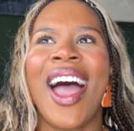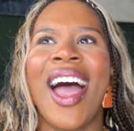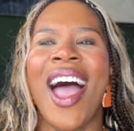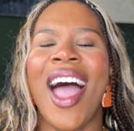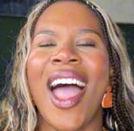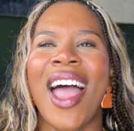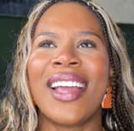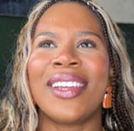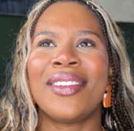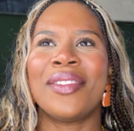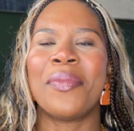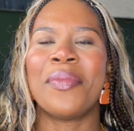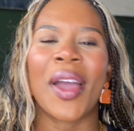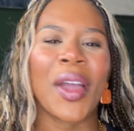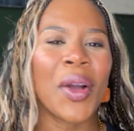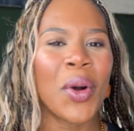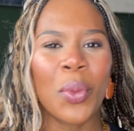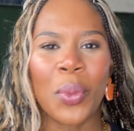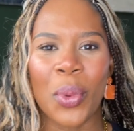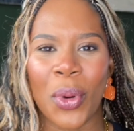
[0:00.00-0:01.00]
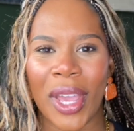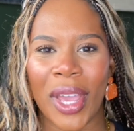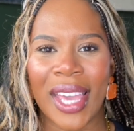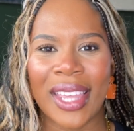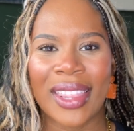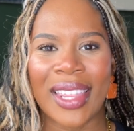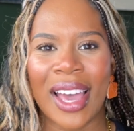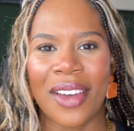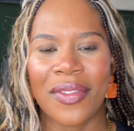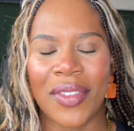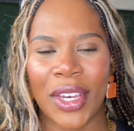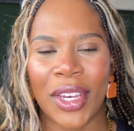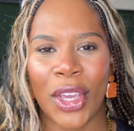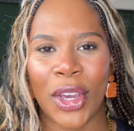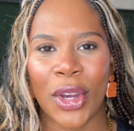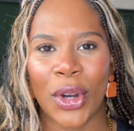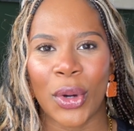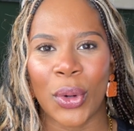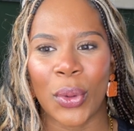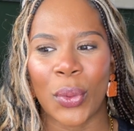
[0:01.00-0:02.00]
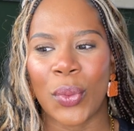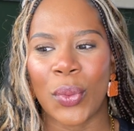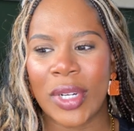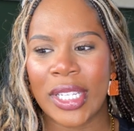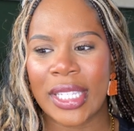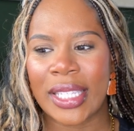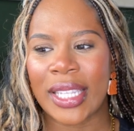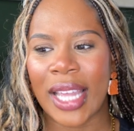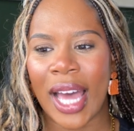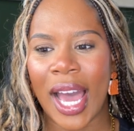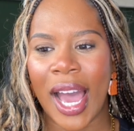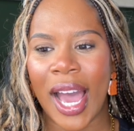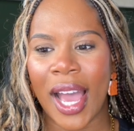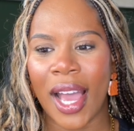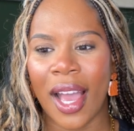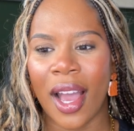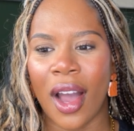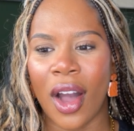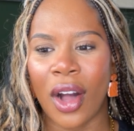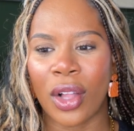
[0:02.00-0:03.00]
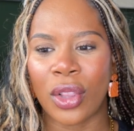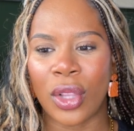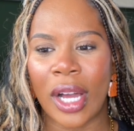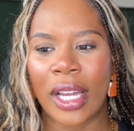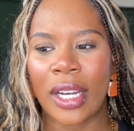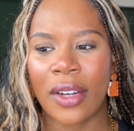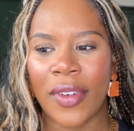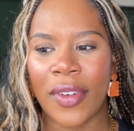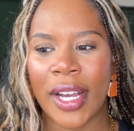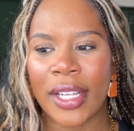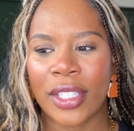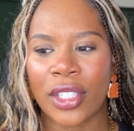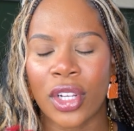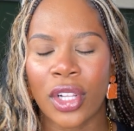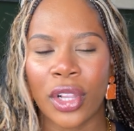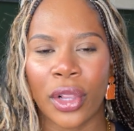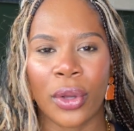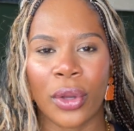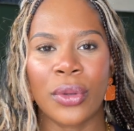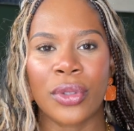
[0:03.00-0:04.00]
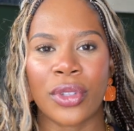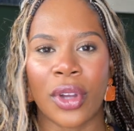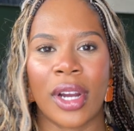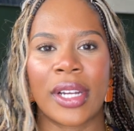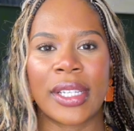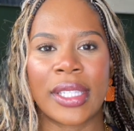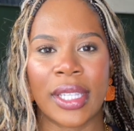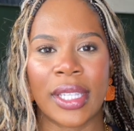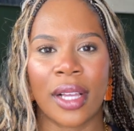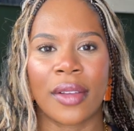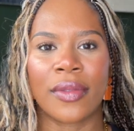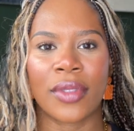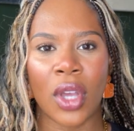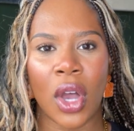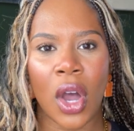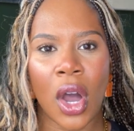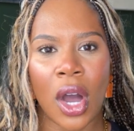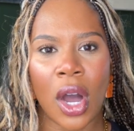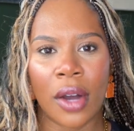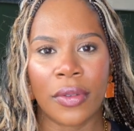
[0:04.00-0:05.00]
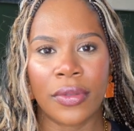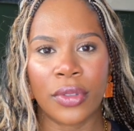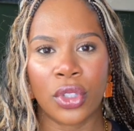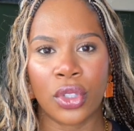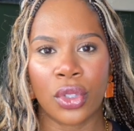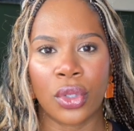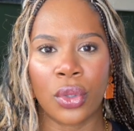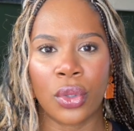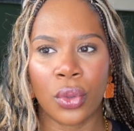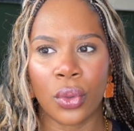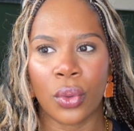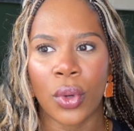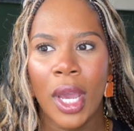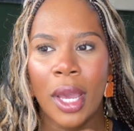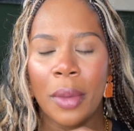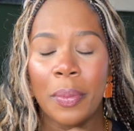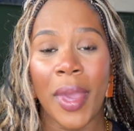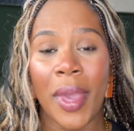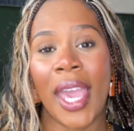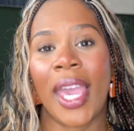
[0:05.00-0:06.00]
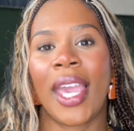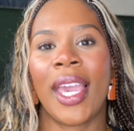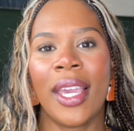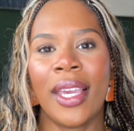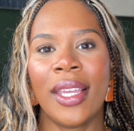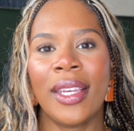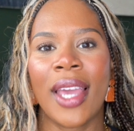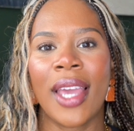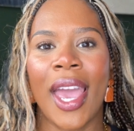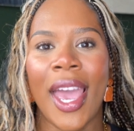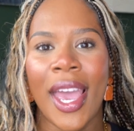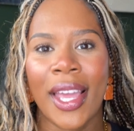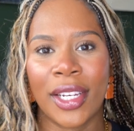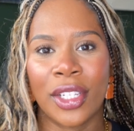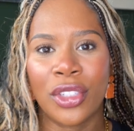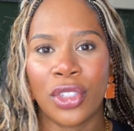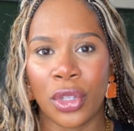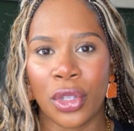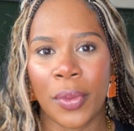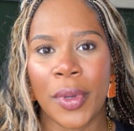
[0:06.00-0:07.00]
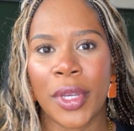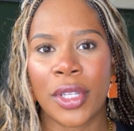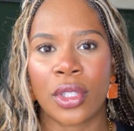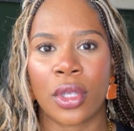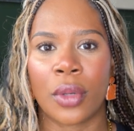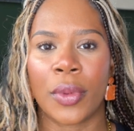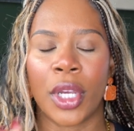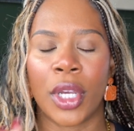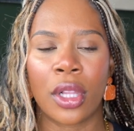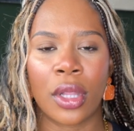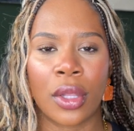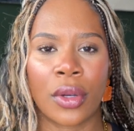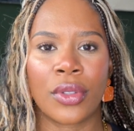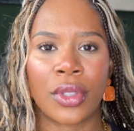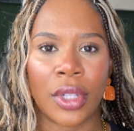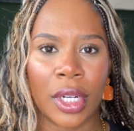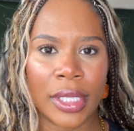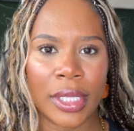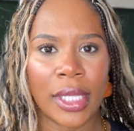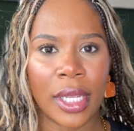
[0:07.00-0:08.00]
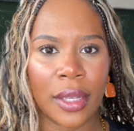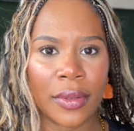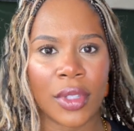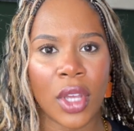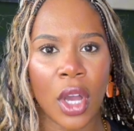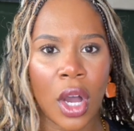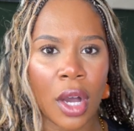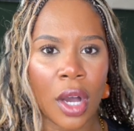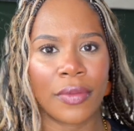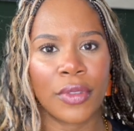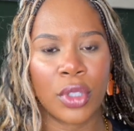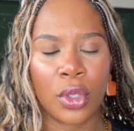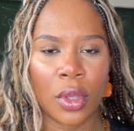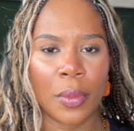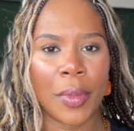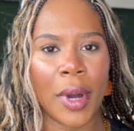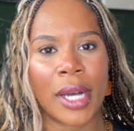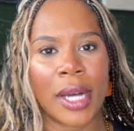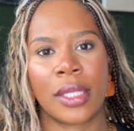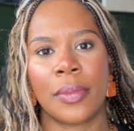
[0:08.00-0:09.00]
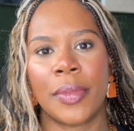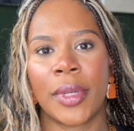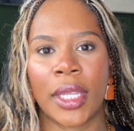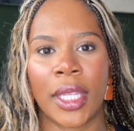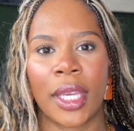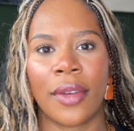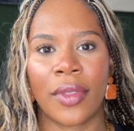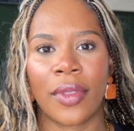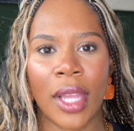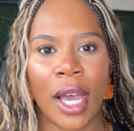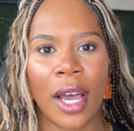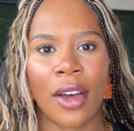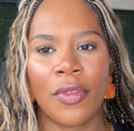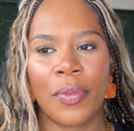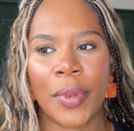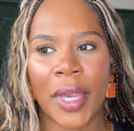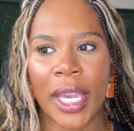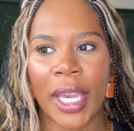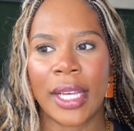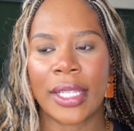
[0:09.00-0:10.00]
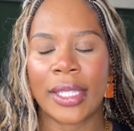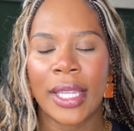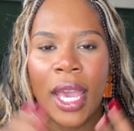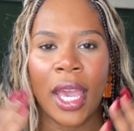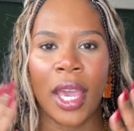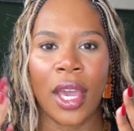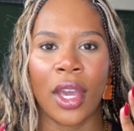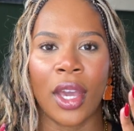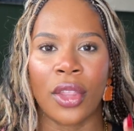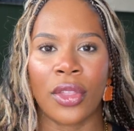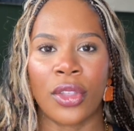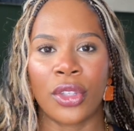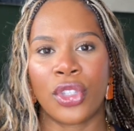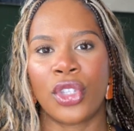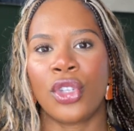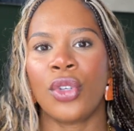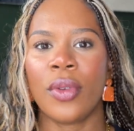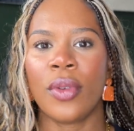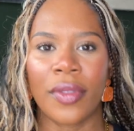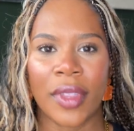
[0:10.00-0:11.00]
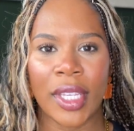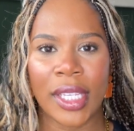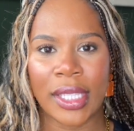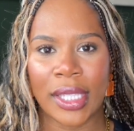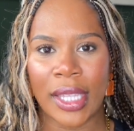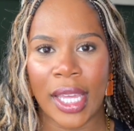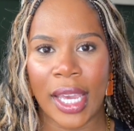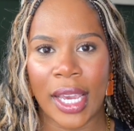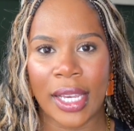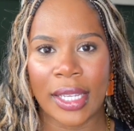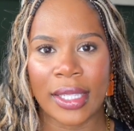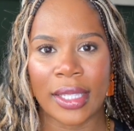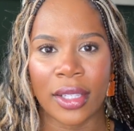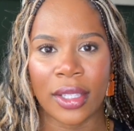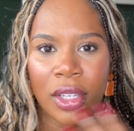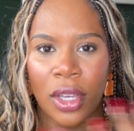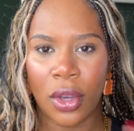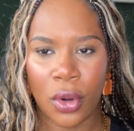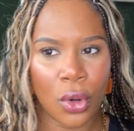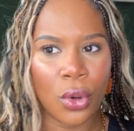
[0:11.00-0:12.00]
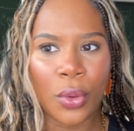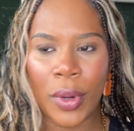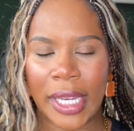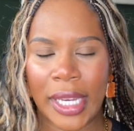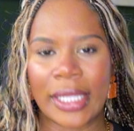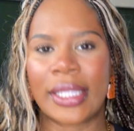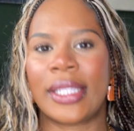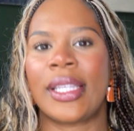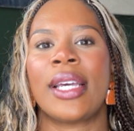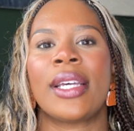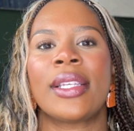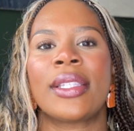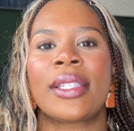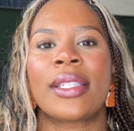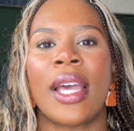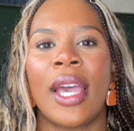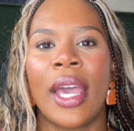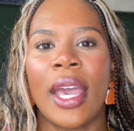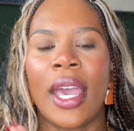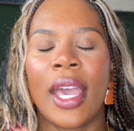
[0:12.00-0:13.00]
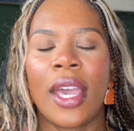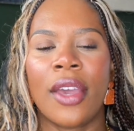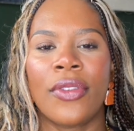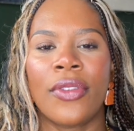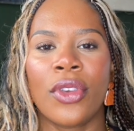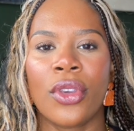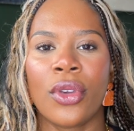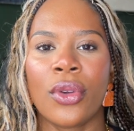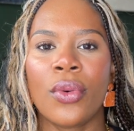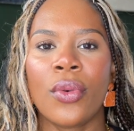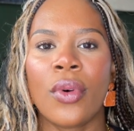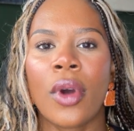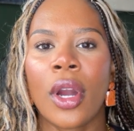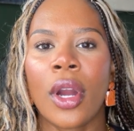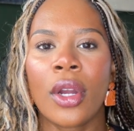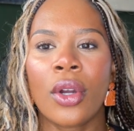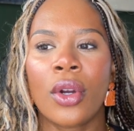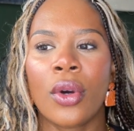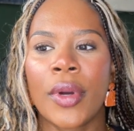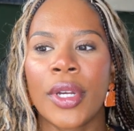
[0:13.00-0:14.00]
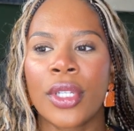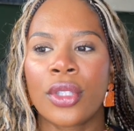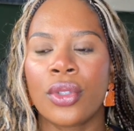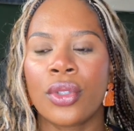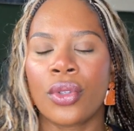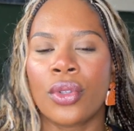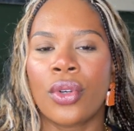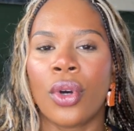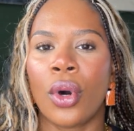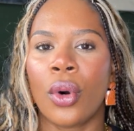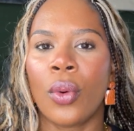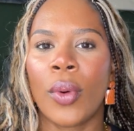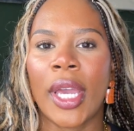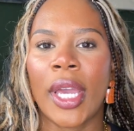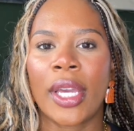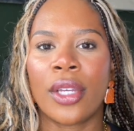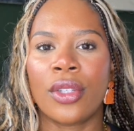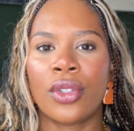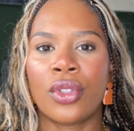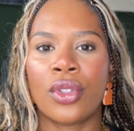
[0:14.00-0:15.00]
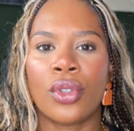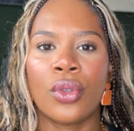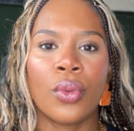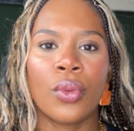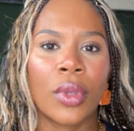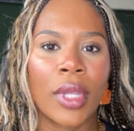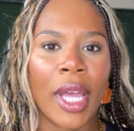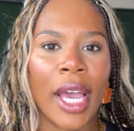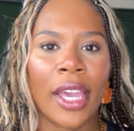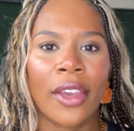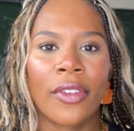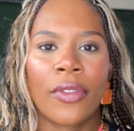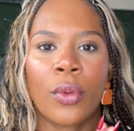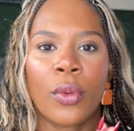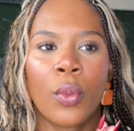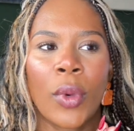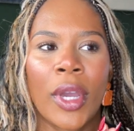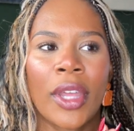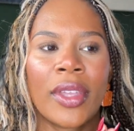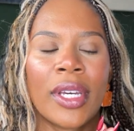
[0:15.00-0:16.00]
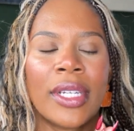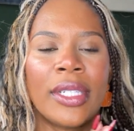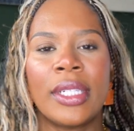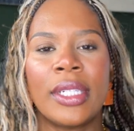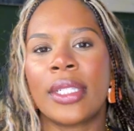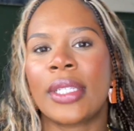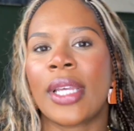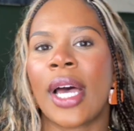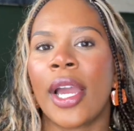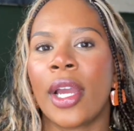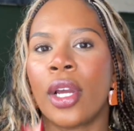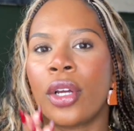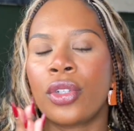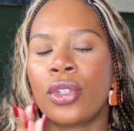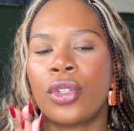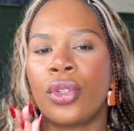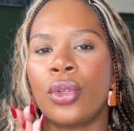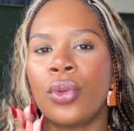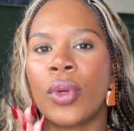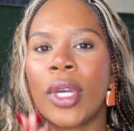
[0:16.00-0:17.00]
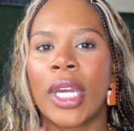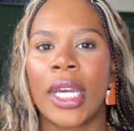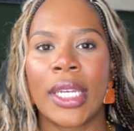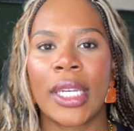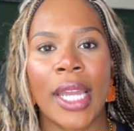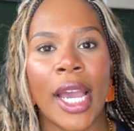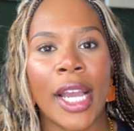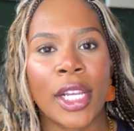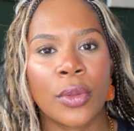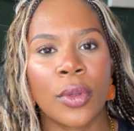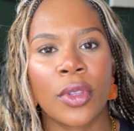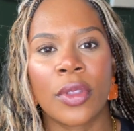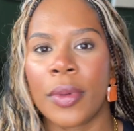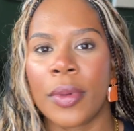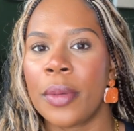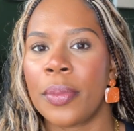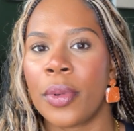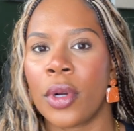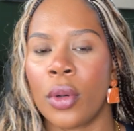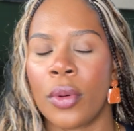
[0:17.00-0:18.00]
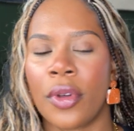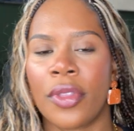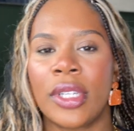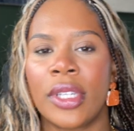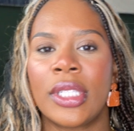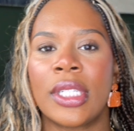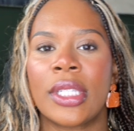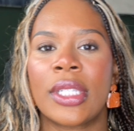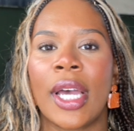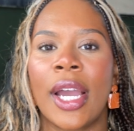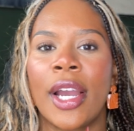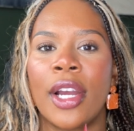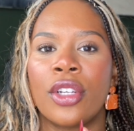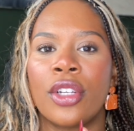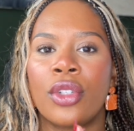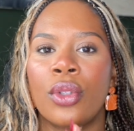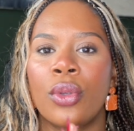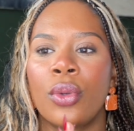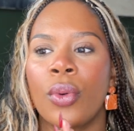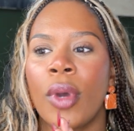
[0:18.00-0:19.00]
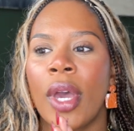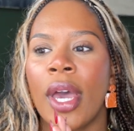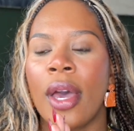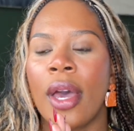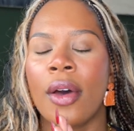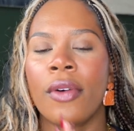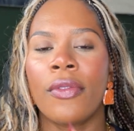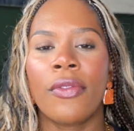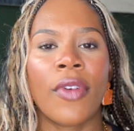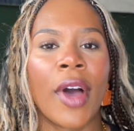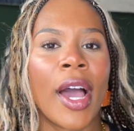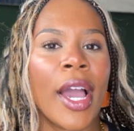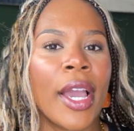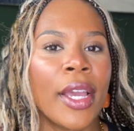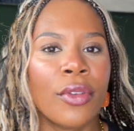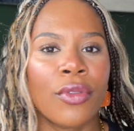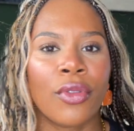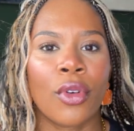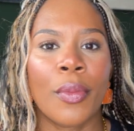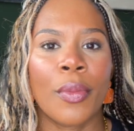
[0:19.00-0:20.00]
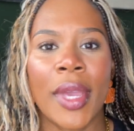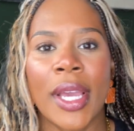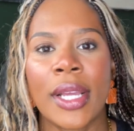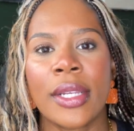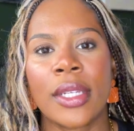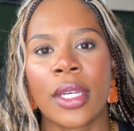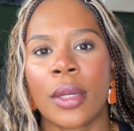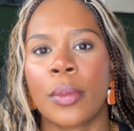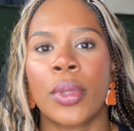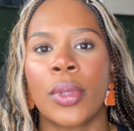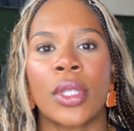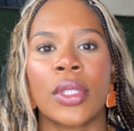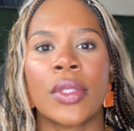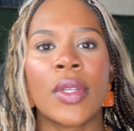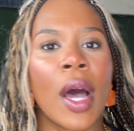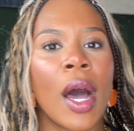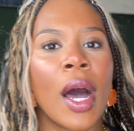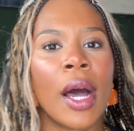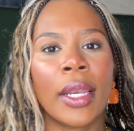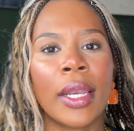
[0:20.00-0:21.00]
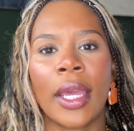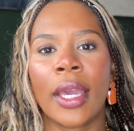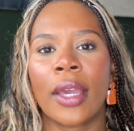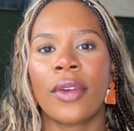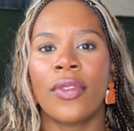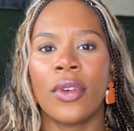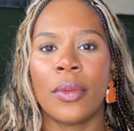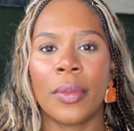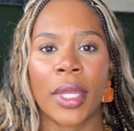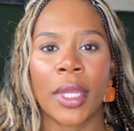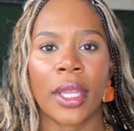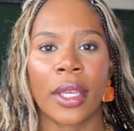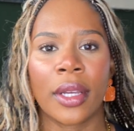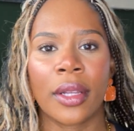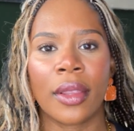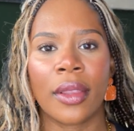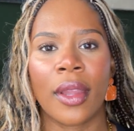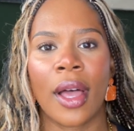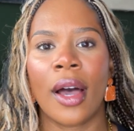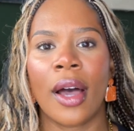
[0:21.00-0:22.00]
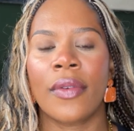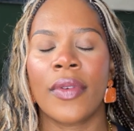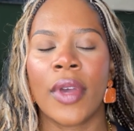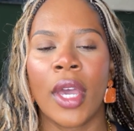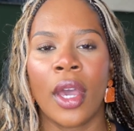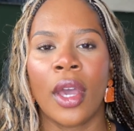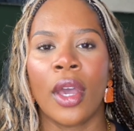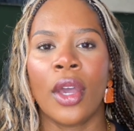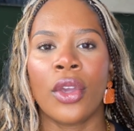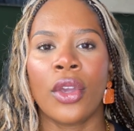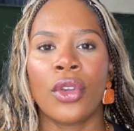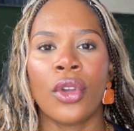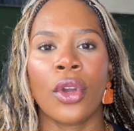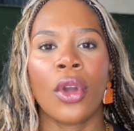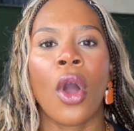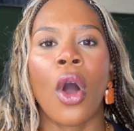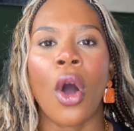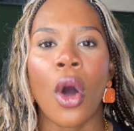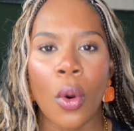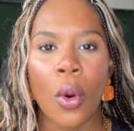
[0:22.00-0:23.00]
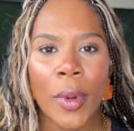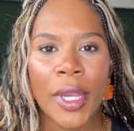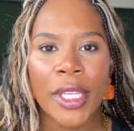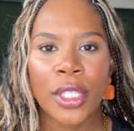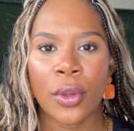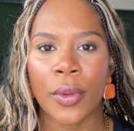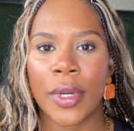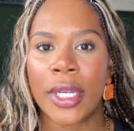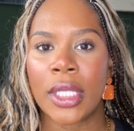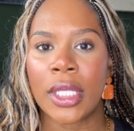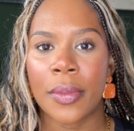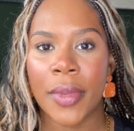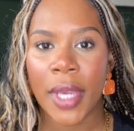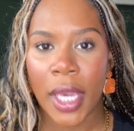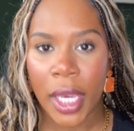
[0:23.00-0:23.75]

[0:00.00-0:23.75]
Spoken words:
And my whole point in that video was that a lot of us close ourselves off to pain, and in doing so, we close ourselves off to the possibility of love, because the two of these things coexist. If you are going to go into life with a desire to connect with people, with a desire to find romantic, platonic, familial love, you're always going to be